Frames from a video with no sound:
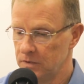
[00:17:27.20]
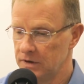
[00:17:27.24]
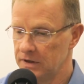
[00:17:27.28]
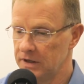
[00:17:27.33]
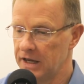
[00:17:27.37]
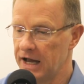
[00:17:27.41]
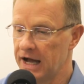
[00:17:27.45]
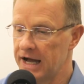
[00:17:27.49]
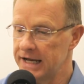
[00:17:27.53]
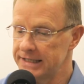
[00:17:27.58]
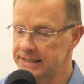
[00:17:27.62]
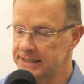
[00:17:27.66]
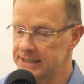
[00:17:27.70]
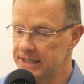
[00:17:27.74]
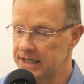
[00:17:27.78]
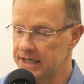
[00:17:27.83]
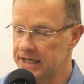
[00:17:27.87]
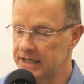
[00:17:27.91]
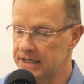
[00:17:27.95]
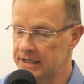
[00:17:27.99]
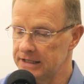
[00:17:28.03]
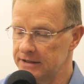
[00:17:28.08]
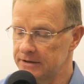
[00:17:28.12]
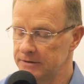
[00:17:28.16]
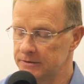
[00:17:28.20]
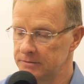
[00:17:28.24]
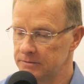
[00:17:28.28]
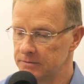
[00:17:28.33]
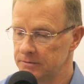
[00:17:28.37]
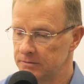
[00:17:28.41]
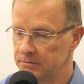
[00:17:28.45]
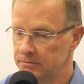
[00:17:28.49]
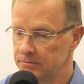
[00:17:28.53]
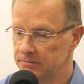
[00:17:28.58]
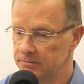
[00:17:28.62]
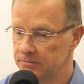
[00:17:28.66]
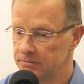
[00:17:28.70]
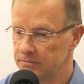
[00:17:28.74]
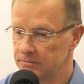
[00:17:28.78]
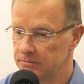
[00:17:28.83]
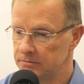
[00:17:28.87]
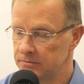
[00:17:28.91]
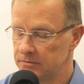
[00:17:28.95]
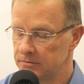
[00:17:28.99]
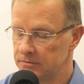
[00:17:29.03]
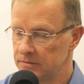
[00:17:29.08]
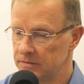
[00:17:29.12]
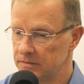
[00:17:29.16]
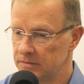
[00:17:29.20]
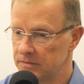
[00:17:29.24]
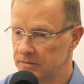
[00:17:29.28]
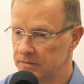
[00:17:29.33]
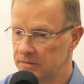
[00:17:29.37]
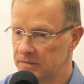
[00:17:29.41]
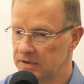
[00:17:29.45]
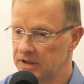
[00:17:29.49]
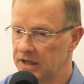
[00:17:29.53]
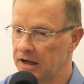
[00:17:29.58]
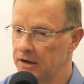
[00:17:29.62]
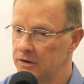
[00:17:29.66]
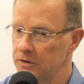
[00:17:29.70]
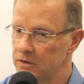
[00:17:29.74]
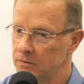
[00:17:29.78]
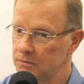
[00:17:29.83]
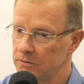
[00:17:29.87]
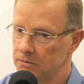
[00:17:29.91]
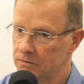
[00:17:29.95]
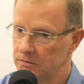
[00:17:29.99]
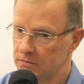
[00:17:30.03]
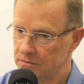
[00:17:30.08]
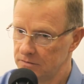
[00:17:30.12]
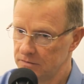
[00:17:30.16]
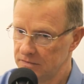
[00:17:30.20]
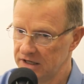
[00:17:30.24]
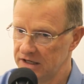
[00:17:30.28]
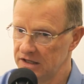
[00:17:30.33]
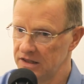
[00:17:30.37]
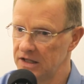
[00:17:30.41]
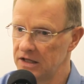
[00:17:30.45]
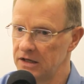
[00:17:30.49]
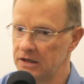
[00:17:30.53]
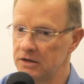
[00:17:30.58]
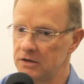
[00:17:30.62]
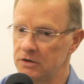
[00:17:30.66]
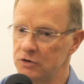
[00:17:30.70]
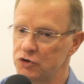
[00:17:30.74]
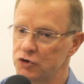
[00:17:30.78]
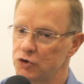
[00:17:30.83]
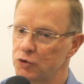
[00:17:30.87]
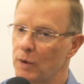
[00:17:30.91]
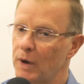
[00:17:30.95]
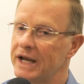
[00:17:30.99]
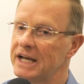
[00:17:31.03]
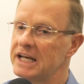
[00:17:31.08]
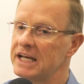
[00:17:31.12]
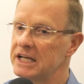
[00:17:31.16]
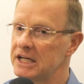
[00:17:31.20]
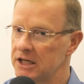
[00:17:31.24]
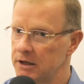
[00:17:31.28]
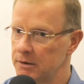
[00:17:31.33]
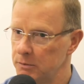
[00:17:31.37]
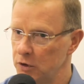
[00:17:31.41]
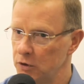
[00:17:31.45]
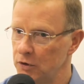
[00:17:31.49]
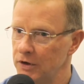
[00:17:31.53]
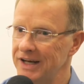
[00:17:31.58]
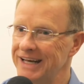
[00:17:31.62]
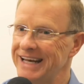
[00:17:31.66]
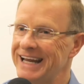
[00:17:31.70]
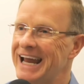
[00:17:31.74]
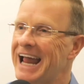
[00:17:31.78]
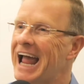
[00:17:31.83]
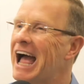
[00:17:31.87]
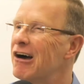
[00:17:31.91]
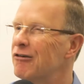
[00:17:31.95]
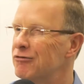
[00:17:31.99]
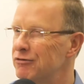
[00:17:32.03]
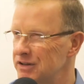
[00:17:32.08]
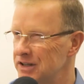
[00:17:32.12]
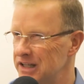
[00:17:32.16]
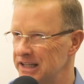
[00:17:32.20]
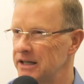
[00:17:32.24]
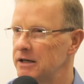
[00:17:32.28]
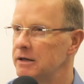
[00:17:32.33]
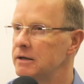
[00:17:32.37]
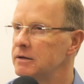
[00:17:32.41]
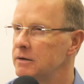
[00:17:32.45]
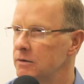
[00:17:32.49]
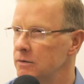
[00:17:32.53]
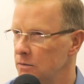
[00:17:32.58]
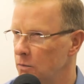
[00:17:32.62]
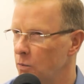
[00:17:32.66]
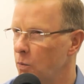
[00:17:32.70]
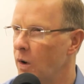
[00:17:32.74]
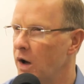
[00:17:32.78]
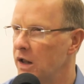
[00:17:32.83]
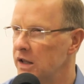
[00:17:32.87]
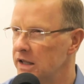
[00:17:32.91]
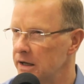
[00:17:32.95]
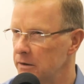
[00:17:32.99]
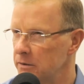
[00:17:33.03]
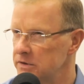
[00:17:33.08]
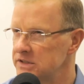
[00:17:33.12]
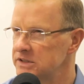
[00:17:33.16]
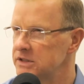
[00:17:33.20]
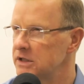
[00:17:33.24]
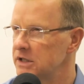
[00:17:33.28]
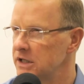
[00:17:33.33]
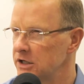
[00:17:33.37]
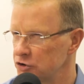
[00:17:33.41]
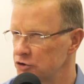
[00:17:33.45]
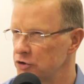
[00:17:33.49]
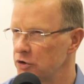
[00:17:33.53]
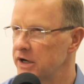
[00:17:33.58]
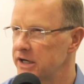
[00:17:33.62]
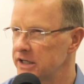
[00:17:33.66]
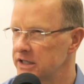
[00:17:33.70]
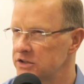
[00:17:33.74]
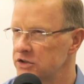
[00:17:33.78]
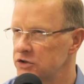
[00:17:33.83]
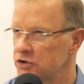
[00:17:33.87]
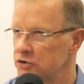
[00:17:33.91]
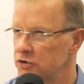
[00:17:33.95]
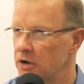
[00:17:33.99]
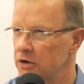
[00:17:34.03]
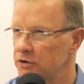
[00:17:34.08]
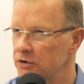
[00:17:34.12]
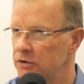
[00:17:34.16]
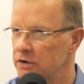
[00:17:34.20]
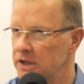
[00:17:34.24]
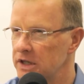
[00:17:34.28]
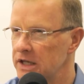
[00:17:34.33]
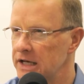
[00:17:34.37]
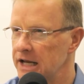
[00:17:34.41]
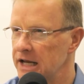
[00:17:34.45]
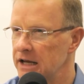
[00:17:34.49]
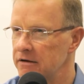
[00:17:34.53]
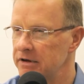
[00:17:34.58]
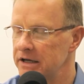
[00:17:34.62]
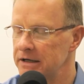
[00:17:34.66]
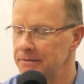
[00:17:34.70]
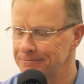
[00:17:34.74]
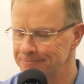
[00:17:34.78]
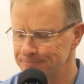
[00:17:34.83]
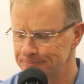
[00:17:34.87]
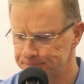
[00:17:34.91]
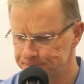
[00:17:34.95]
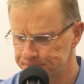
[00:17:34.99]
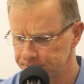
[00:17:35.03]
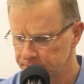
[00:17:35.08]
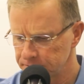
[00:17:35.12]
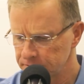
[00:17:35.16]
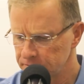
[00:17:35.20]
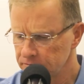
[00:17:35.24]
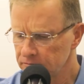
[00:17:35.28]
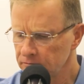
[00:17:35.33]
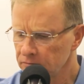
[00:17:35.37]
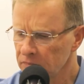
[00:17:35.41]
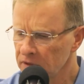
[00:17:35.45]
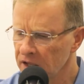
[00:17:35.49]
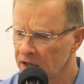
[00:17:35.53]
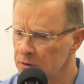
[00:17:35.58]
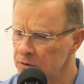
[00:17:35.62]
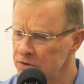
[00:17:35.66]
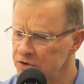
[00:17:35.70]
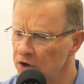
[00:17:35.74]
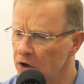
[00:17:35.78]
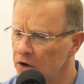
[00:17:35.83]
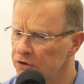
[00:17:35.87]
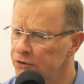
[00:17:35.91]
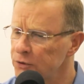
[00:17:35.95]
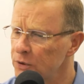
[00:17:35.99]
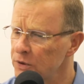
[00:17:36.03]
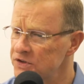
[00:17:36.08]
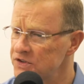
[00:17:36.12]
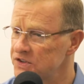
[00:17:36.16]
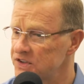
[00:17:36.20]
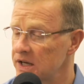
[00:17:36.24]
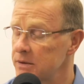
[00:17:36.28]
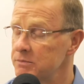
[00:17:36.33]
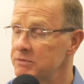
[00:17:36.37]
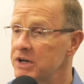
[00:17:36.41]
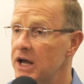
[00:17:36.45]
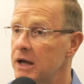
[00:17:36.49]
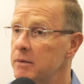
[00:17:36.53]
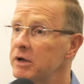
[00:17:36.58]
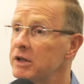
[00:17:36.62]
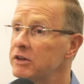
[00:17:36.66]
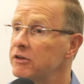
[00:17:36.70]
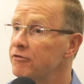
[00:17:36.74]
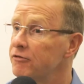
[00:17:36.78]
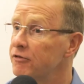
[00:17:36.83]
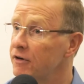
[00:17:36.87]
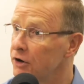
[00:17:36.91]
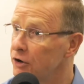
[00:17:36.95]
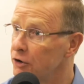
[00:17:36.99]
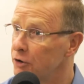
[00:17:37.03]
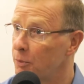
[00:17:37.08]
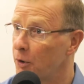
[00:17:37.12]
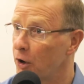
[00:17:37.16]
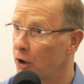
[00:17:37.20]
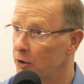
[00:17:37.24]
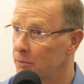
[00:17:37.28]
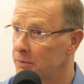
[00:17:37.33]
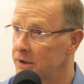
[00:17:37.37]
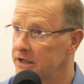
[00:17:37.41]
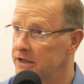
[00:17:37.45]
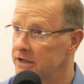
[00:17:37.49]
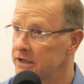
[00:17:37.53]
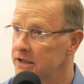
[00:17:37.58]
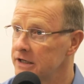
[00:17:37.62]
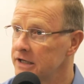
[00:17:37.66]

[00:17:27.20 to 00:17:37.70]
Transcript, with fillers: got uh, got in the training community heavily yep. while I was an electronics instructor in the Navy. Okay. I was also at the same time on the fire department